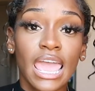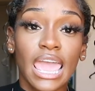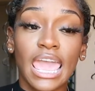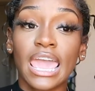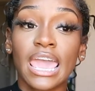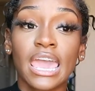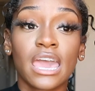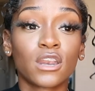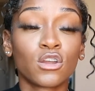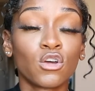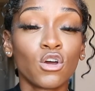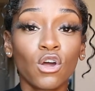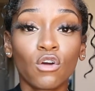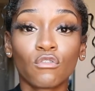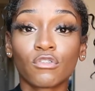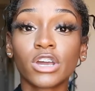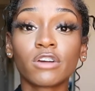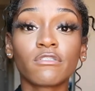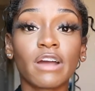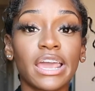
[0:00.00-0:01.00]
and
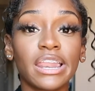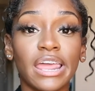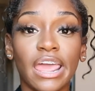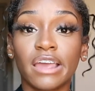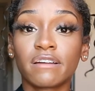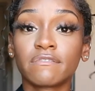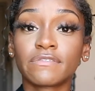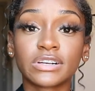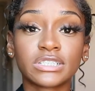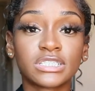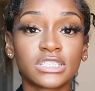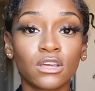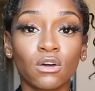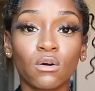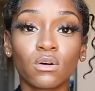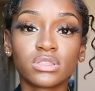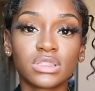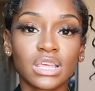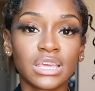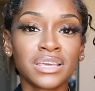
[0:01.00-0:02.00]
rewrite every
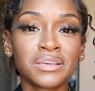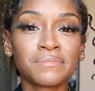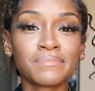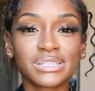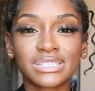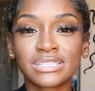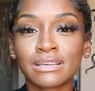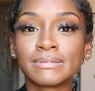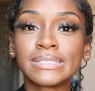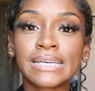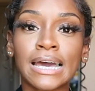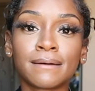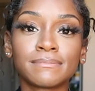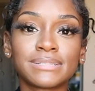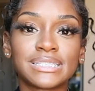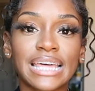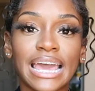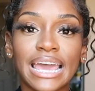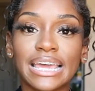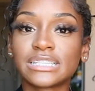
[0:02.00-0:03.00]
single thing, but
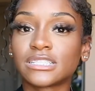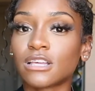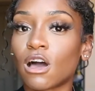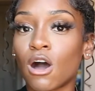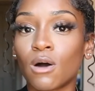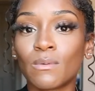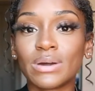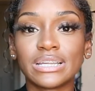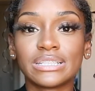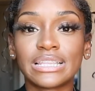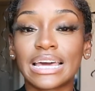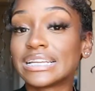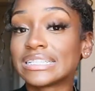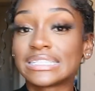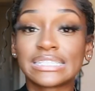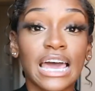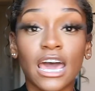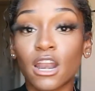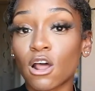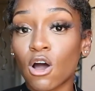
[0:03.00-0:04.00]
sometimes that
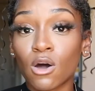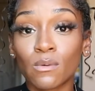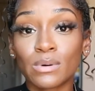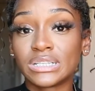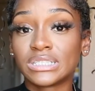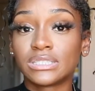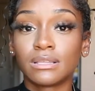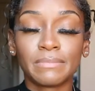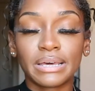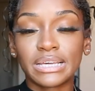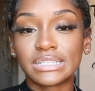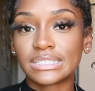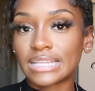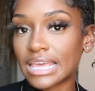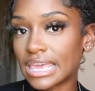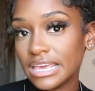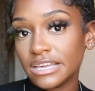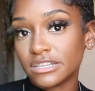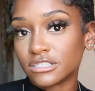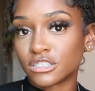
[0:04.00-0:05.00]
is not always the
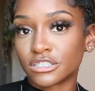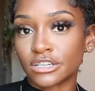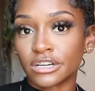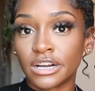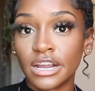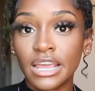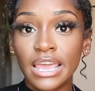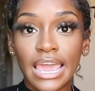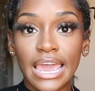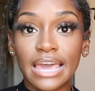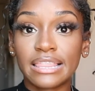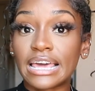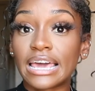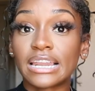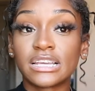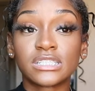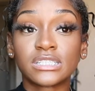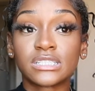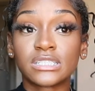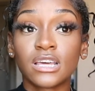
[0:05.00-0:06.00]
best answer, and that
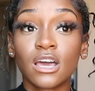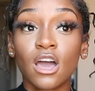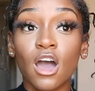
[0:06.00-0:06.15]
is,